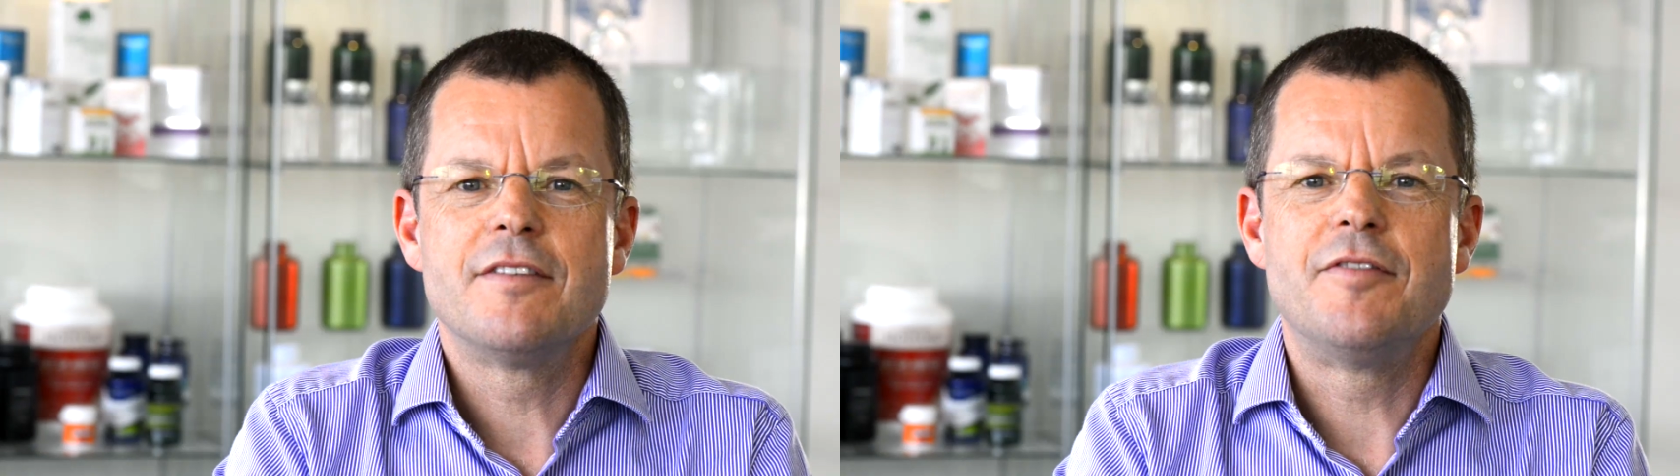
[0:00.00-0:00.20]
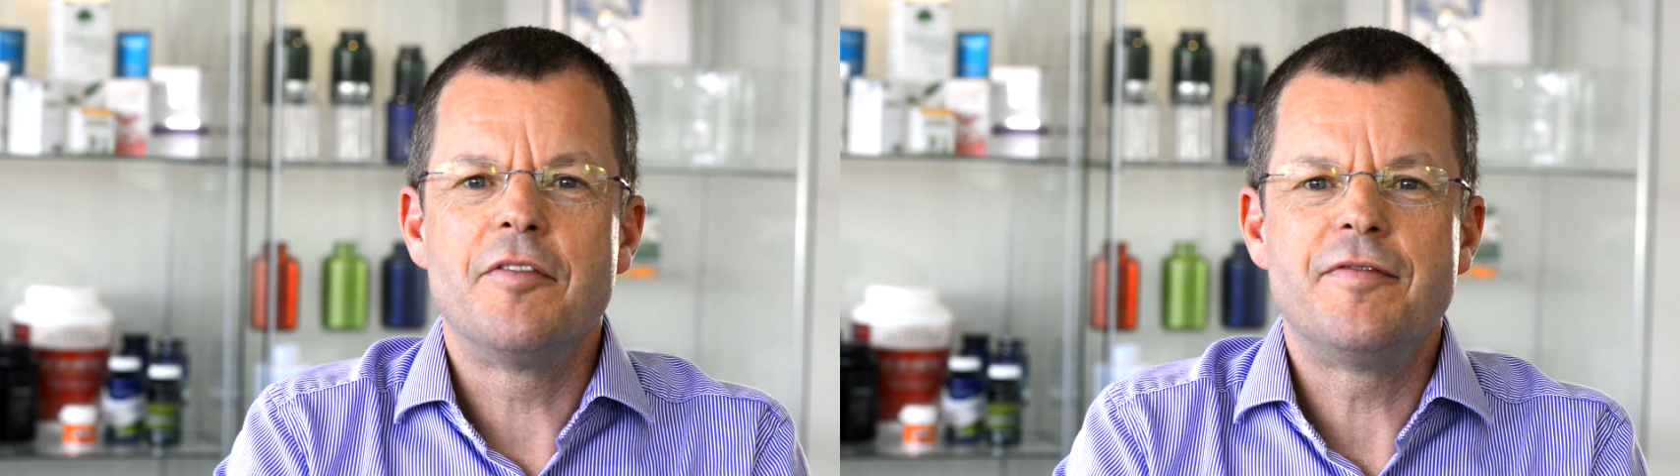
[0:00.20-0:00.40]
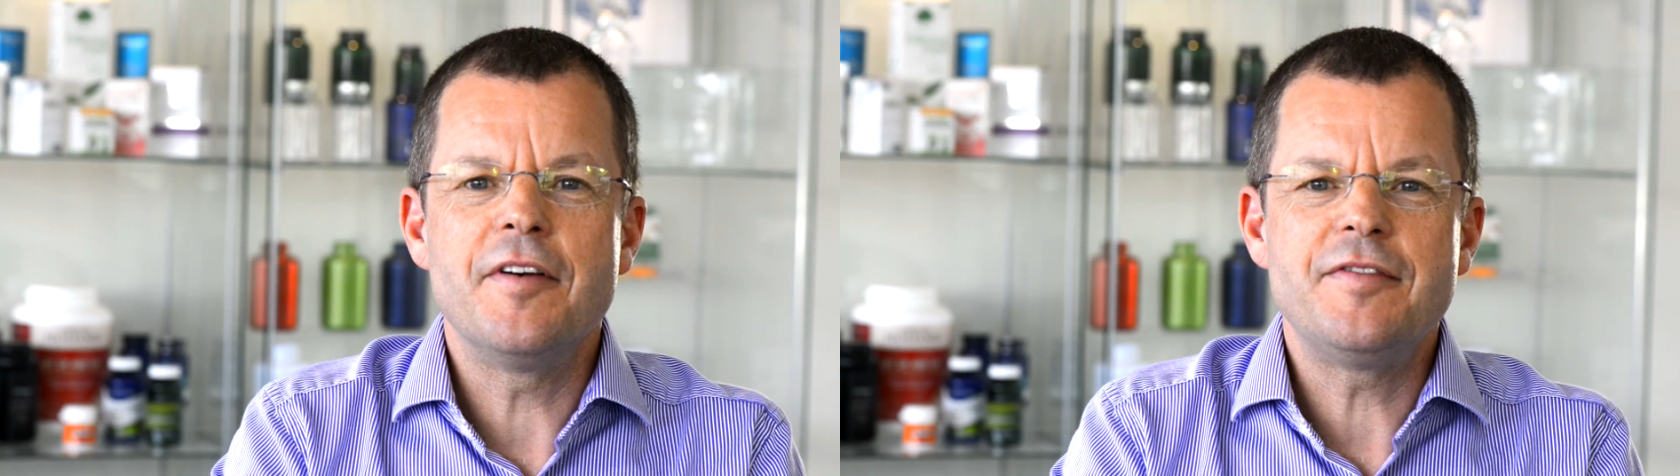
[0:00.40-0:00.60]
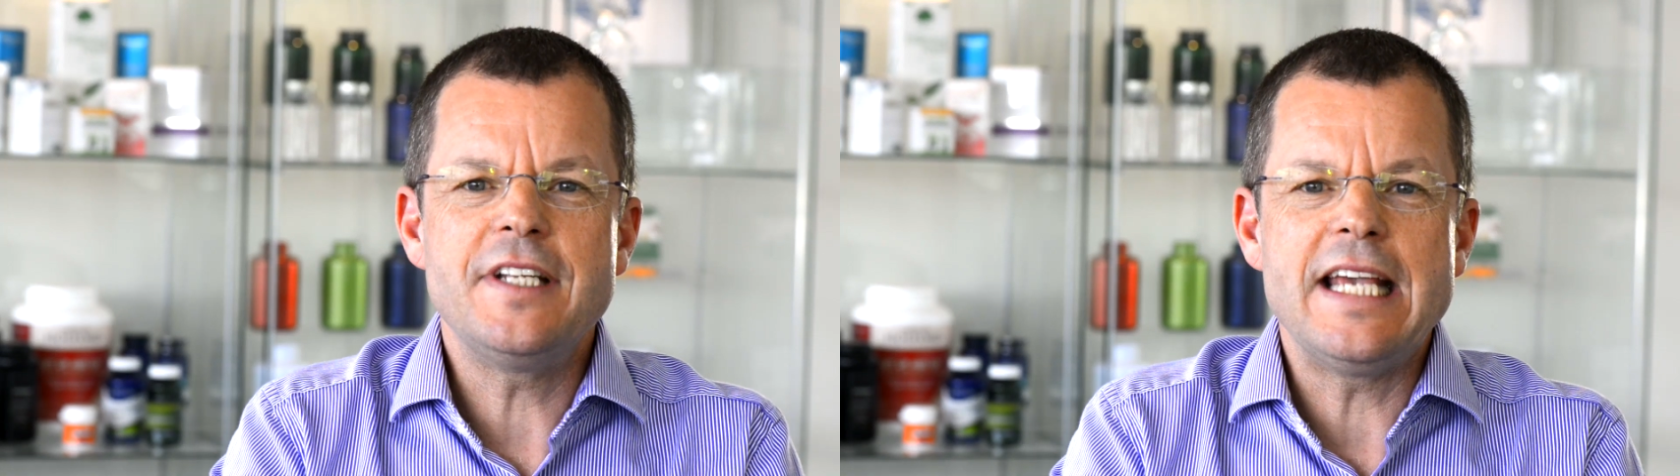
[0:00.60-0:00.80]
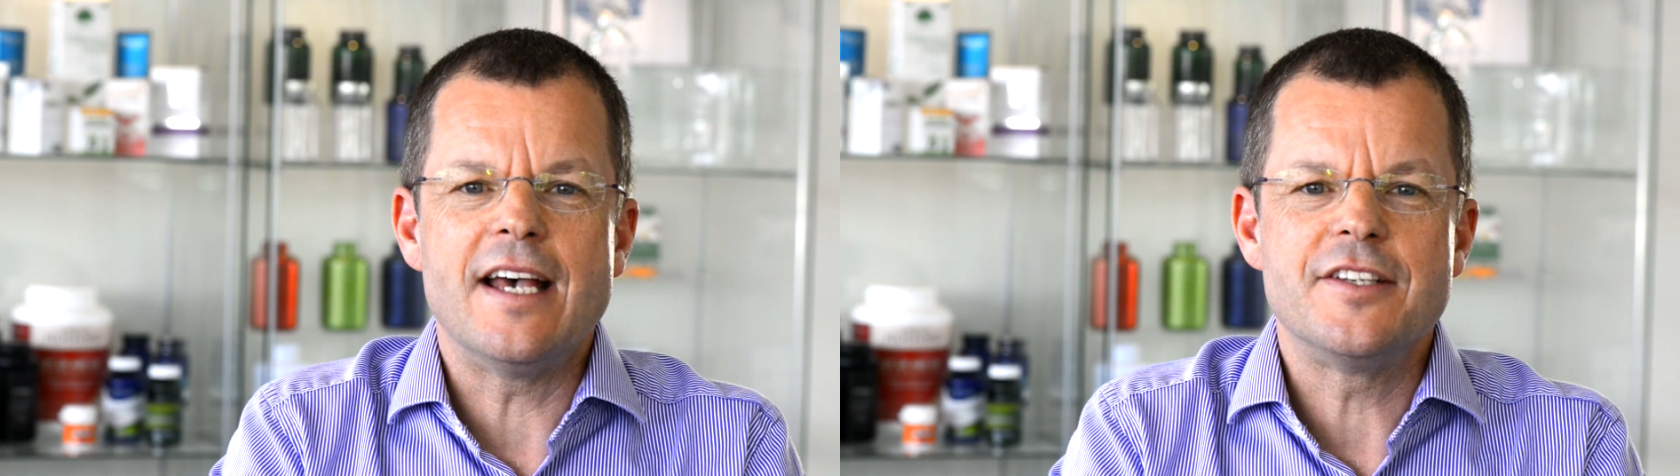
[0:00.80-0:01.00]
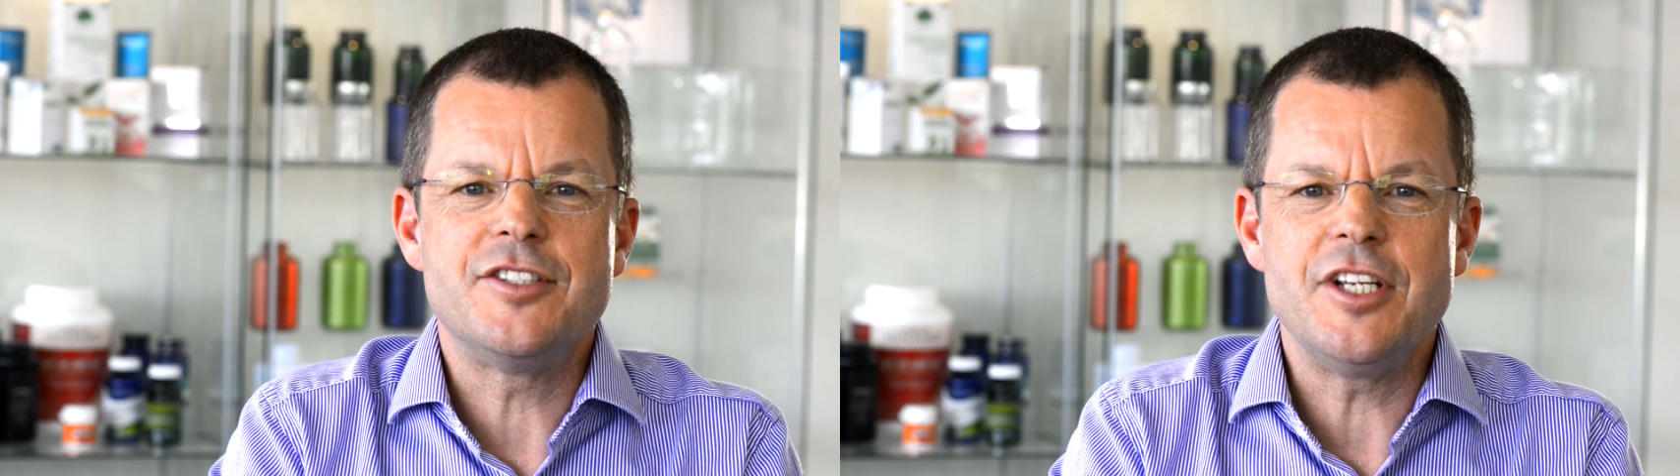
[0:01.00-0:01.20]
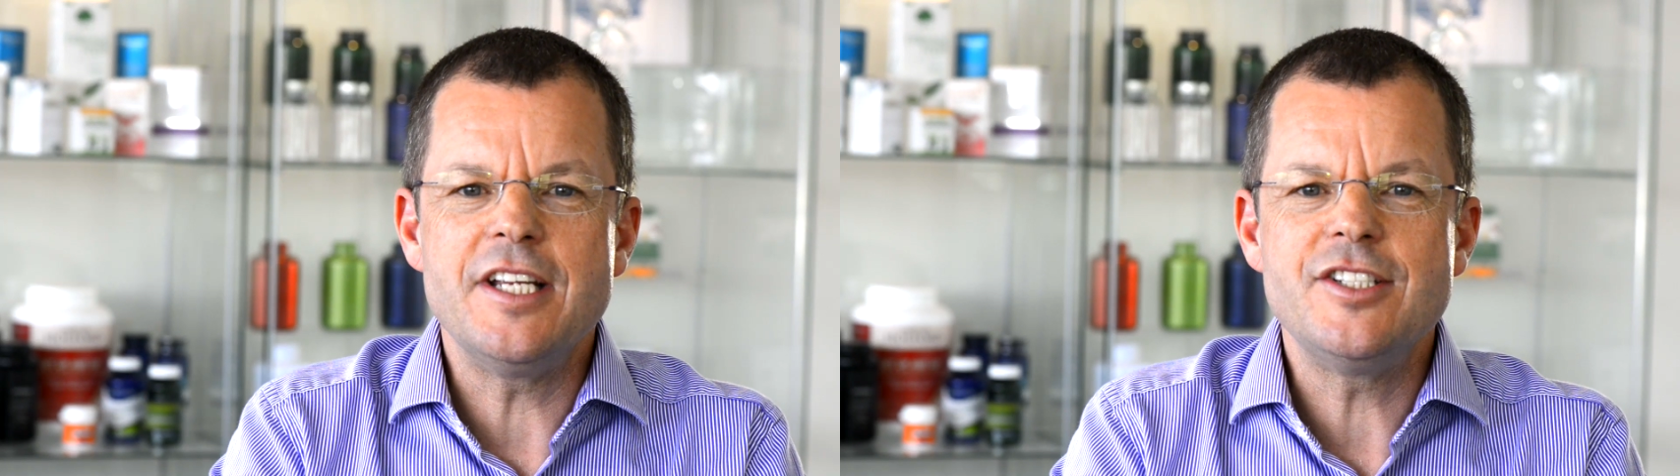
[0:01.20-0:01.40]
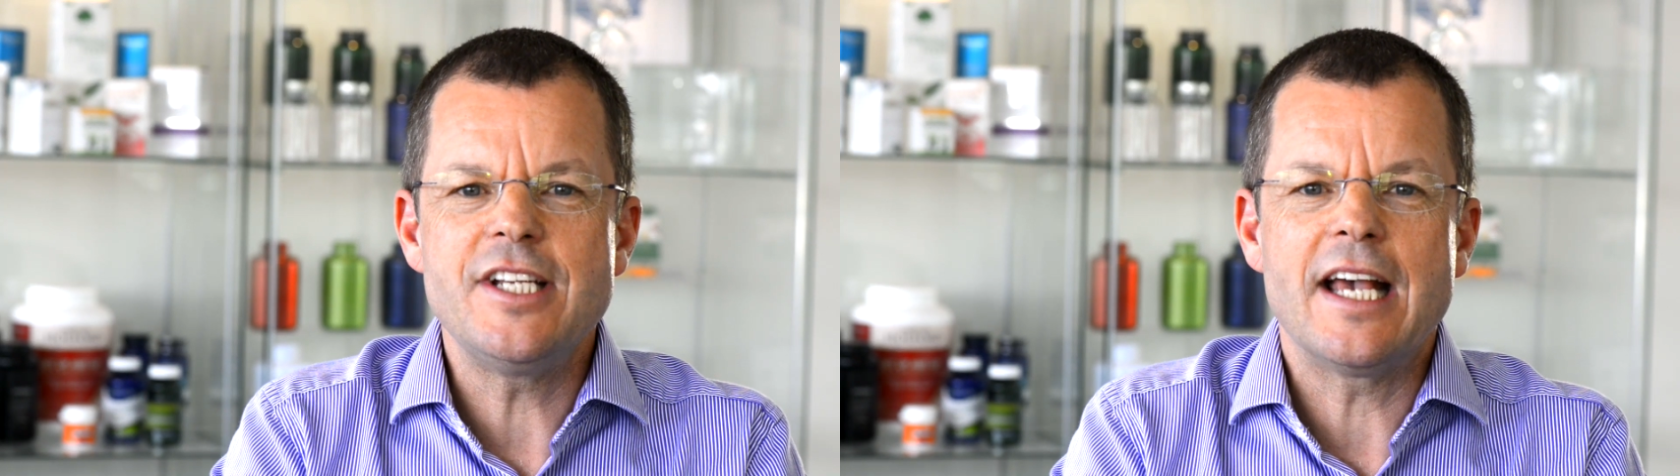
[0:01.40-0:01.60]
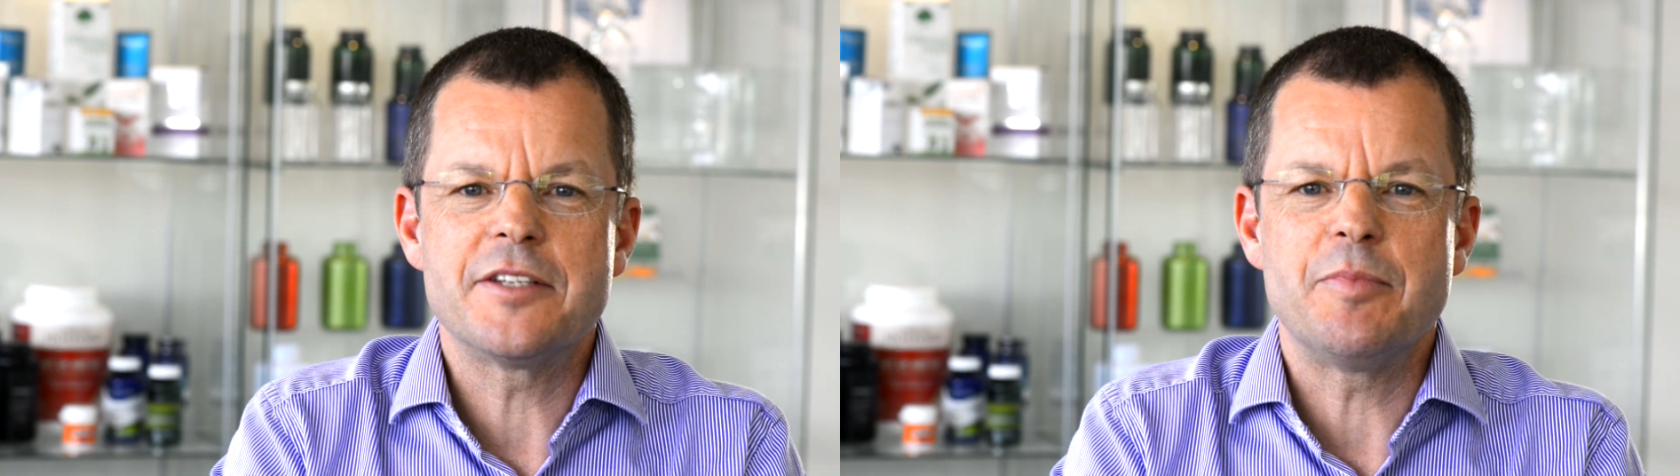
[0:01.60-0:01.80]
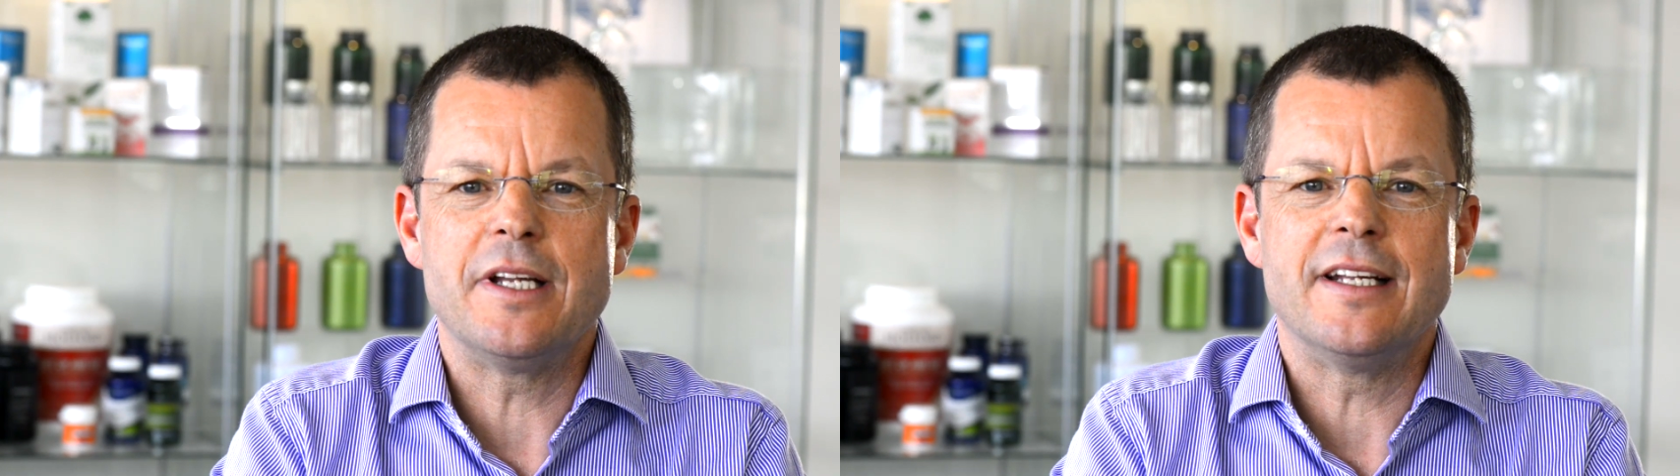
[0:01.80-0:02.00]
For 50 years, G&G
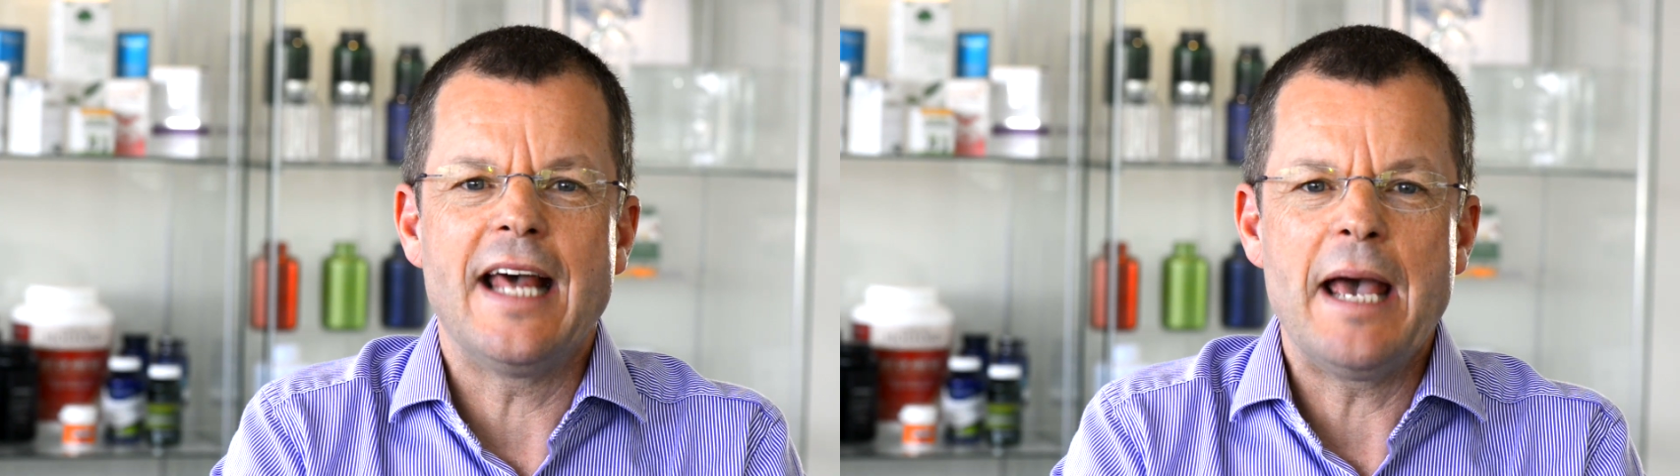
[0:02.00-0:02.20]
has been an